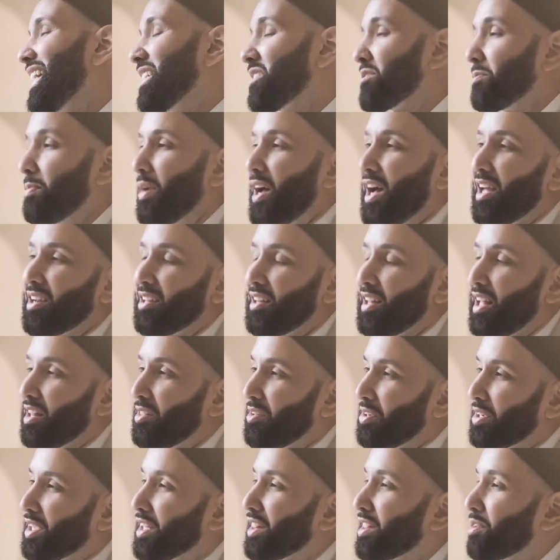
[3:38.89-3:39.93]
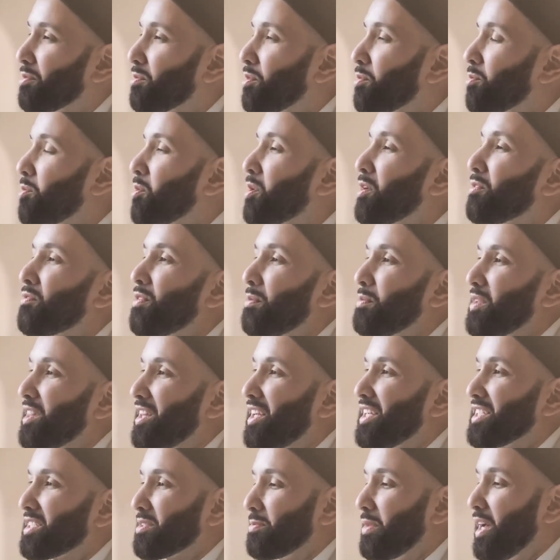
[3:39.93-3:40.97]
And subhanAllah, look at the reward from
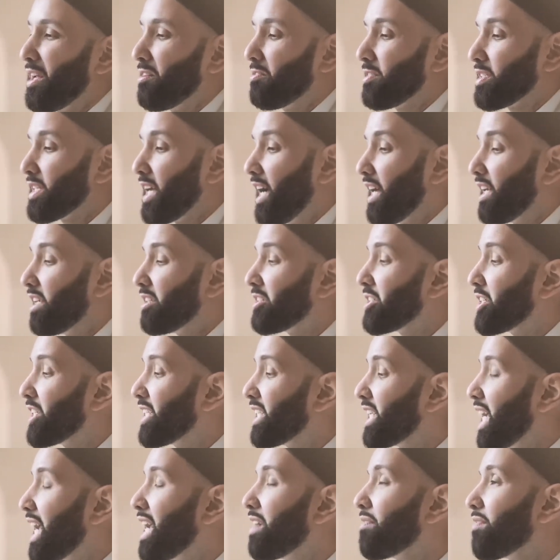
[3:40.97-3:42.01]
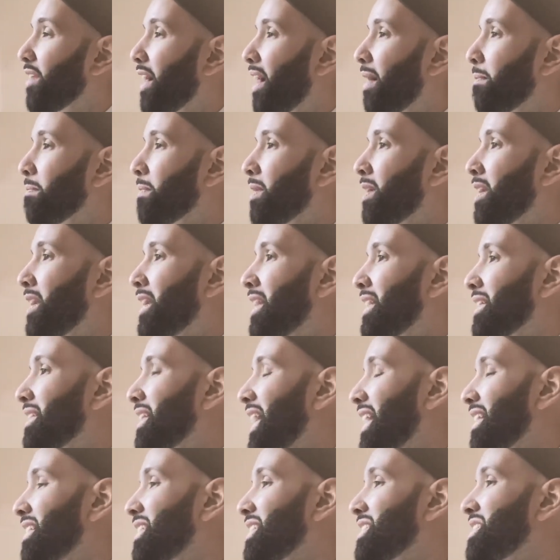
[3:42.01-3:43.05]
Allah subhanahu wa ta'ala. She gave up
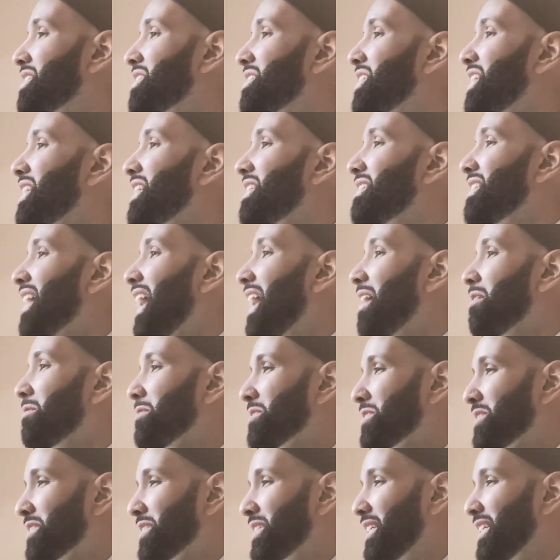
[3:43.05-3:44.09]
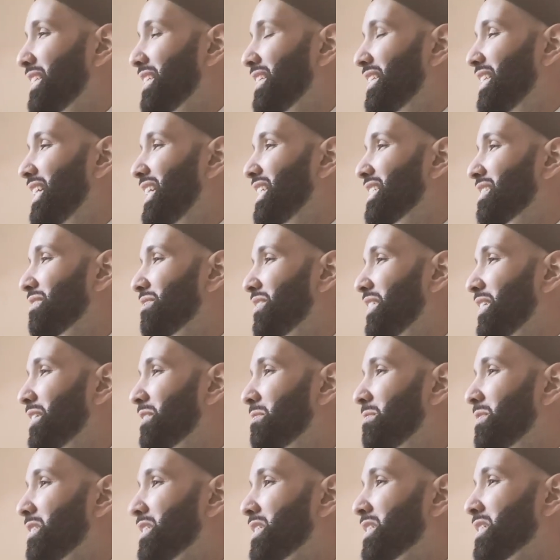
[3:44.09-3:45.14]
that distinct house in the days of
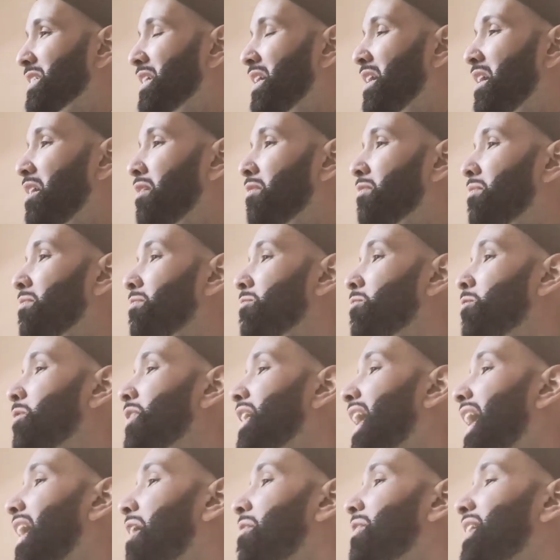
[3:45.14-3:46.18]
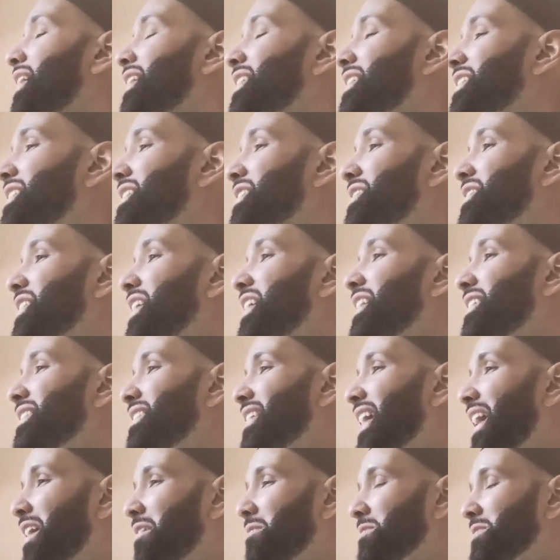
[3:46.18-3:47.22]
ignorance for now a distinct
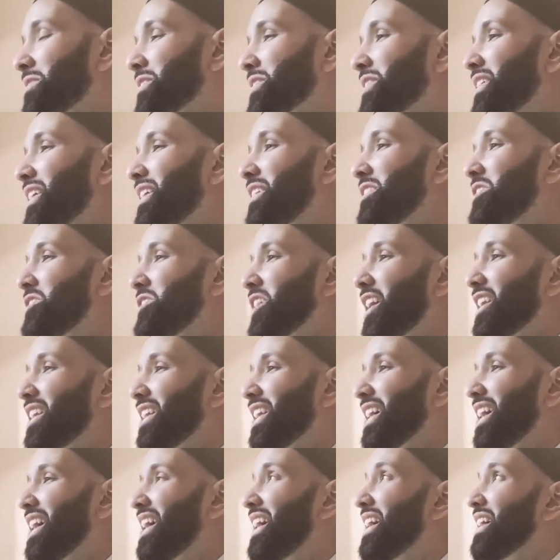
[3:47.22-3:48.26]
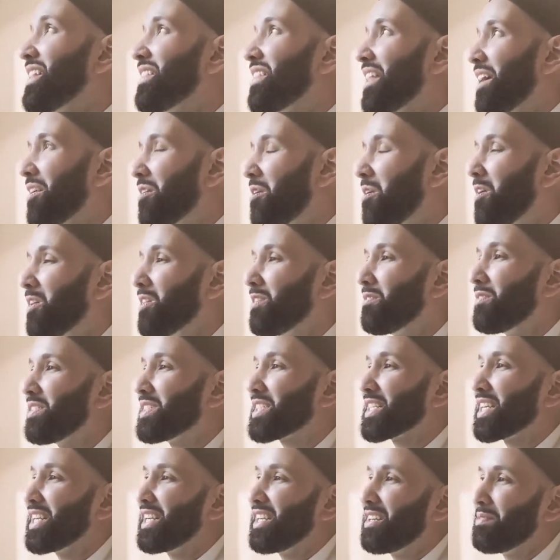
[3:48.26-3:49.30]
house in Jannah that all of
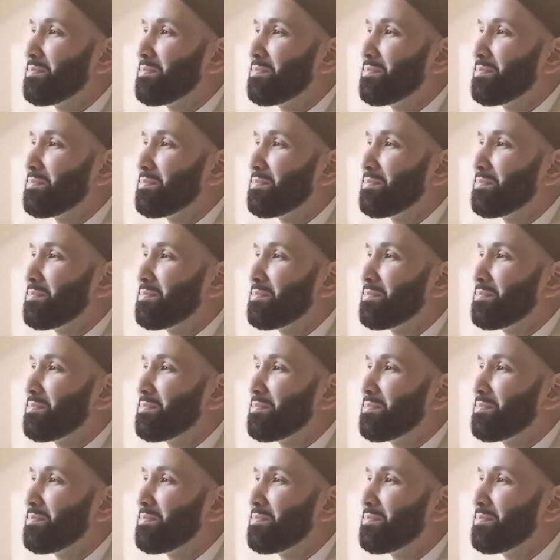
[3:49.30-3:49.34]
us can